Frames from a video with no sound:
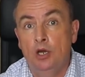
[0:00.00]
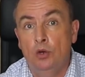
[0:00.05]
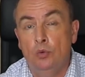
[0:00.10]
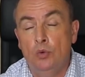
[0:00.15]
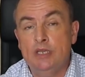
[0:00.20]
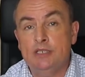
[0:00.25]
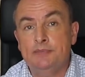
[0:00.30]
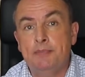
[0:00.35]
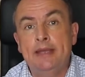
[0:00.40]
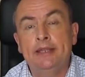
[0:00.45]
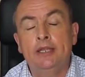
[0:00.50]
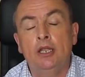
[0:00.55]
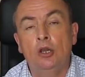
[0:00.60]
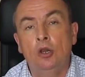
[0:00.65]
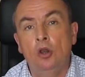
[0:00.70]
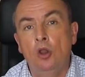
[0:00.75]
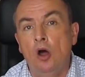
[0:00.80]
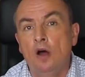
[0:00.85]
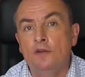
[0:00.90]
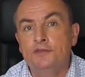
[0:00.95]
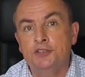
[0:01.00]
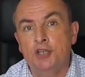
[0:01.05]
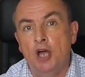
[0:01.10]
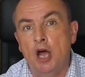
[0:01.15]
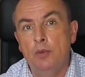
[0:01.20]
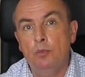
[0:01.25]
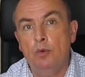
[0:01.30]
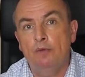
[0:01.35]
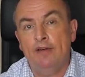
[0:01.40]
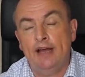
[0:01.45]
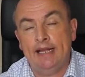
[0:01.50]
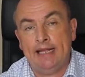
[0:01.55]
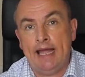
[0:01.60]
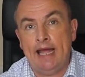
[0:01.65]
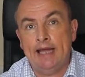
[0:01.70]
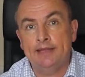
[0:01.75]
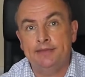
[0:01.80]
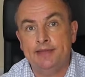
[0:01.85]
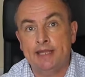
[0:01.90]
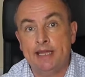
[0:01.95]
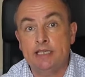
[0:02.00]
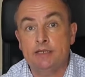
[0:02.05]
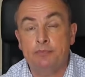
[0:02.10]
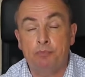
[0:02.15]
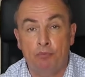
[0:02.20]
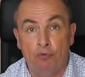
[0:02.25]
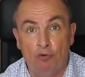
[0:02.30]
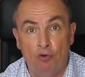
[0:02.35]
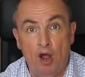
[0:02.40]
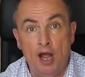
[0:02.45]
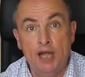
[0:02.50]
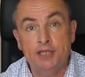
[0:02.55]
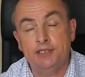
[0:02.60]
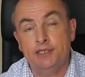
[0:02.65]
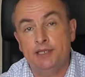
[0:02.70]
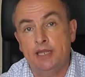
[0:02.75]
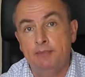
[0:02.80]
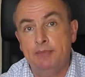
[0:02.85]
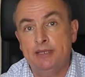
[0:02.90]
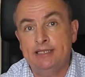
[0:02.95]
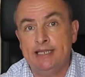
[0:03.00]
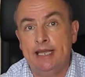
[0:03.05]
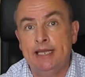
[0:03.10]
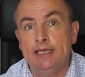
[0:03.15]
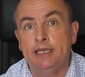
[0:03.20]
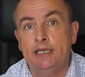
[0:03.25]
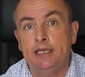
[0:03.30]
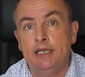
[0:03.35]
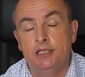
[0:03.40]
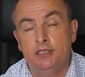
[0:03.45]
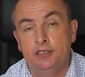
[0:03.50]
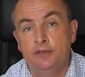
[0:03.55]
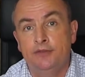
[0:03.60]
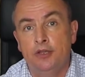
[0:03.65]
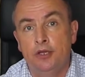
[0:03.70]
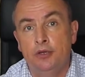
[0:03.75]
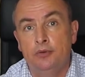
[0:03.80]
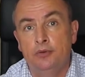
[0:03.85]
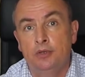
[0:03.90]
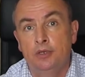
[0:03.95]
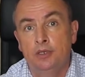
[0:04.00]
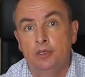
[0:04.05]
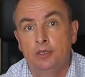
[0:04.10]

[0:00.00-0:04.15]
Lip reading: we spend a lot of time with our candidates prior to them attending an interview,